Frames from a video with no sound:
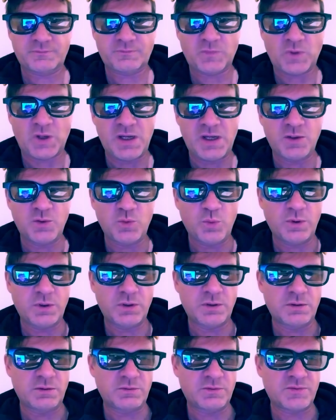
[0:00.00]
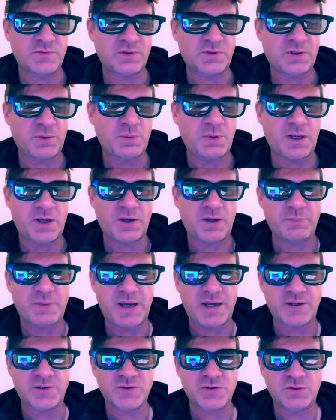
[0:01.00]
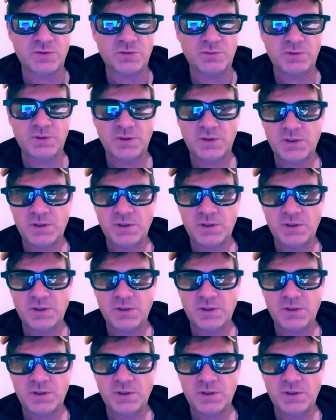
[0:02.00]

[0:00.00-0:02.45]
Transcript: Ed Wood somehow managed to